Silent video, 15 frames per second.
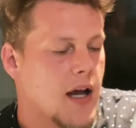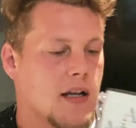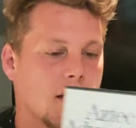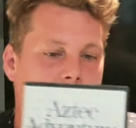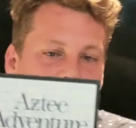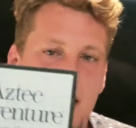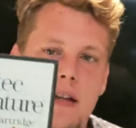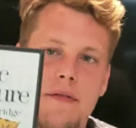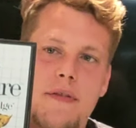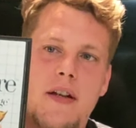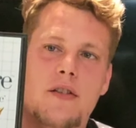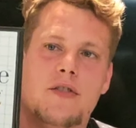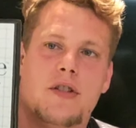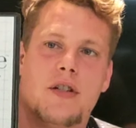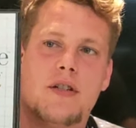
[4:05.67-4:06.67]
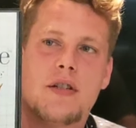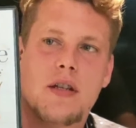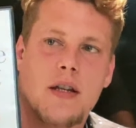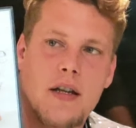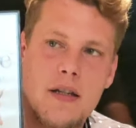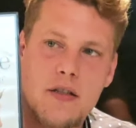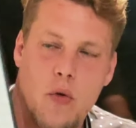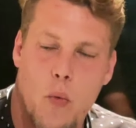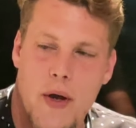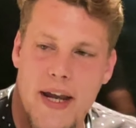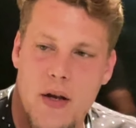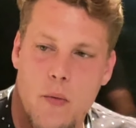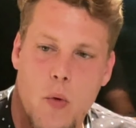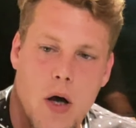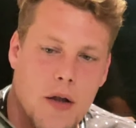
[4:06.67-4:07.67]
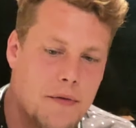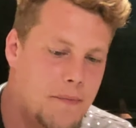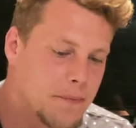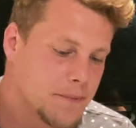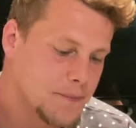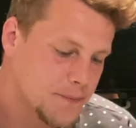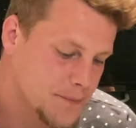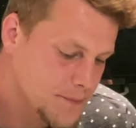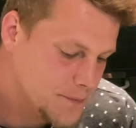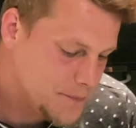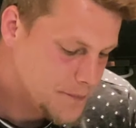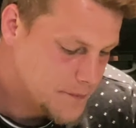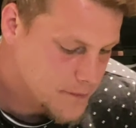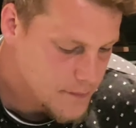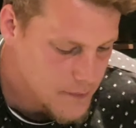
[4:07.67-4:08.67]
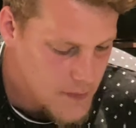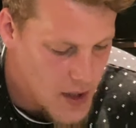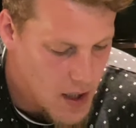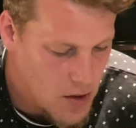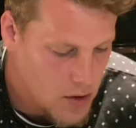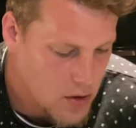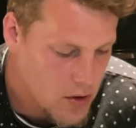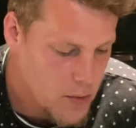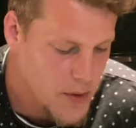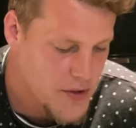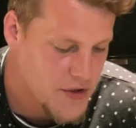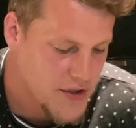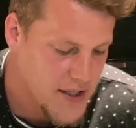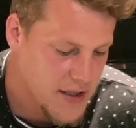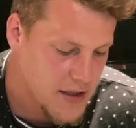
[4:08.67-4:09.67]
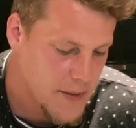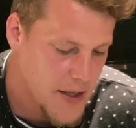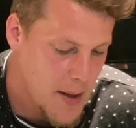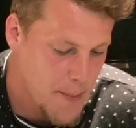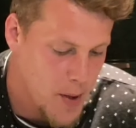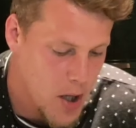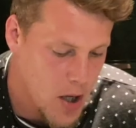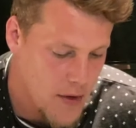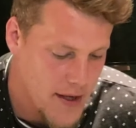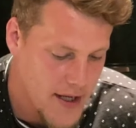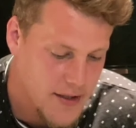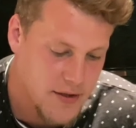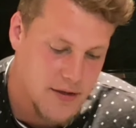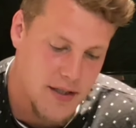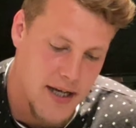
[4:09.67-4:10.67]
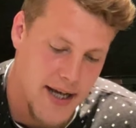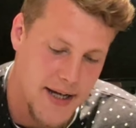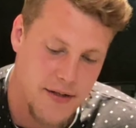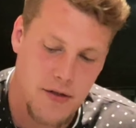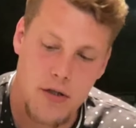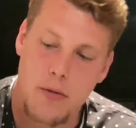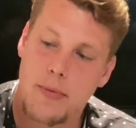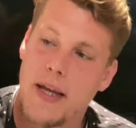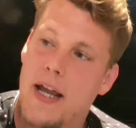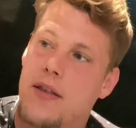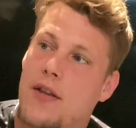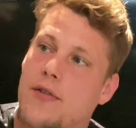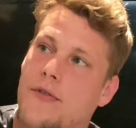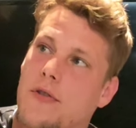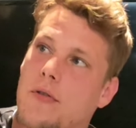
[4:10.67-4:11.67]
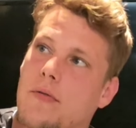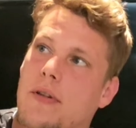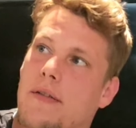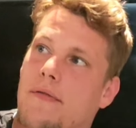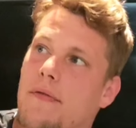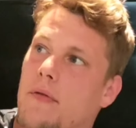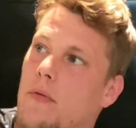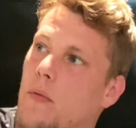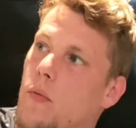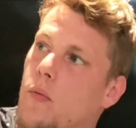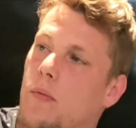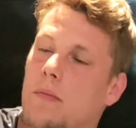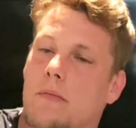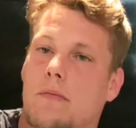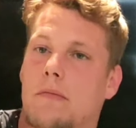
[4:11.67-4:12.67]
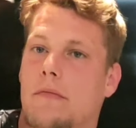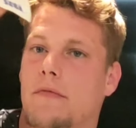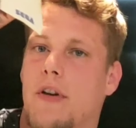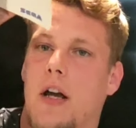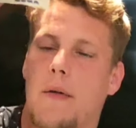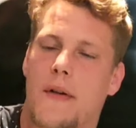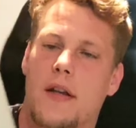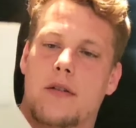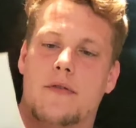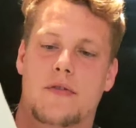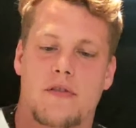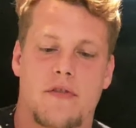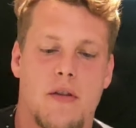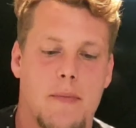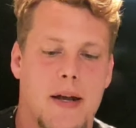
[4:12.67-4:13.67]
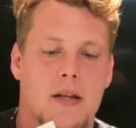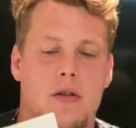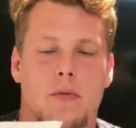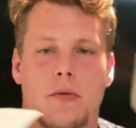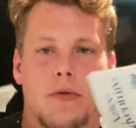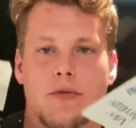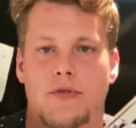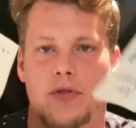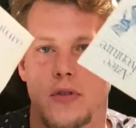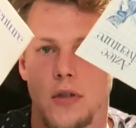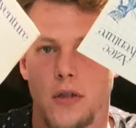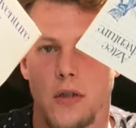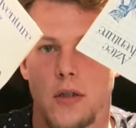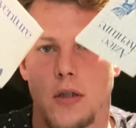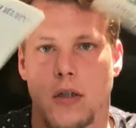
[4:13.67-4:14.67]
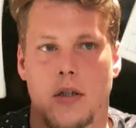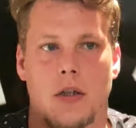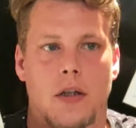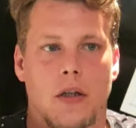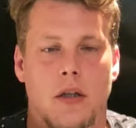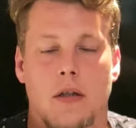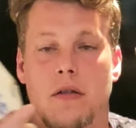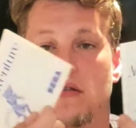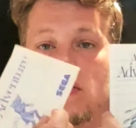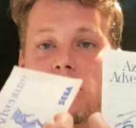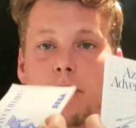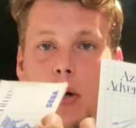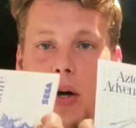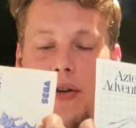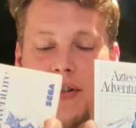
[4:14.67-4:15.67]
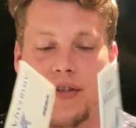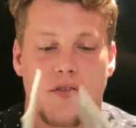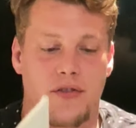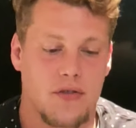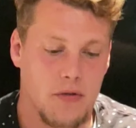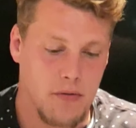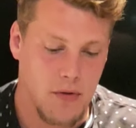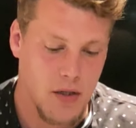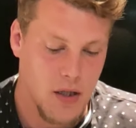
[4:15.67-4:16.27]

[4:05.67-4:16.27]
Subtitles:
Aztec Adventures, it's a weird one. Coincidentally, when I bought this, I ended up getting the two different variants of the manuals as a bonus.